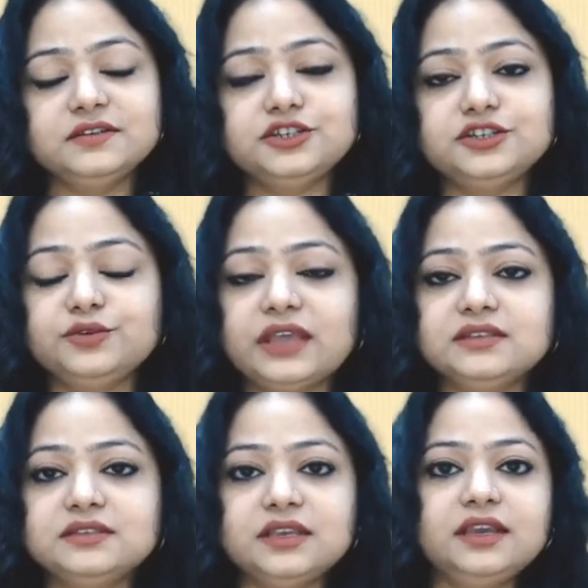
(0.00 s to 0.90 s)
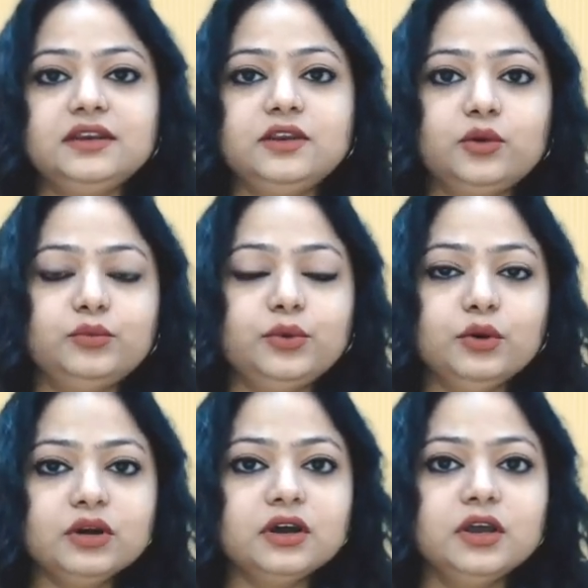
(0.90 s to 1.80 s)
which you can see in your
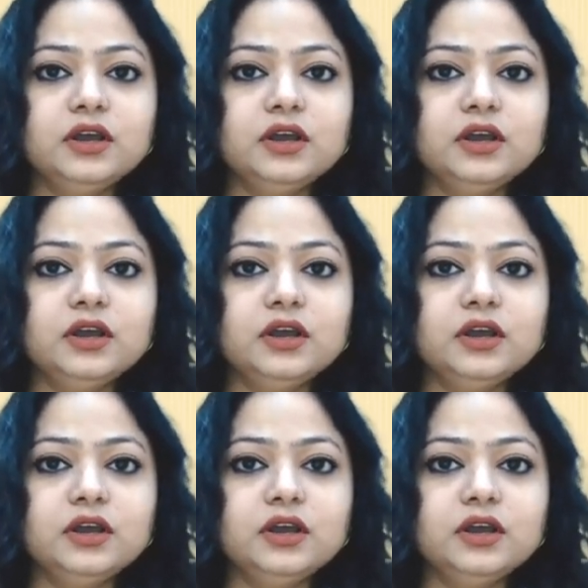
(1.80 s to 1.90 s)
book,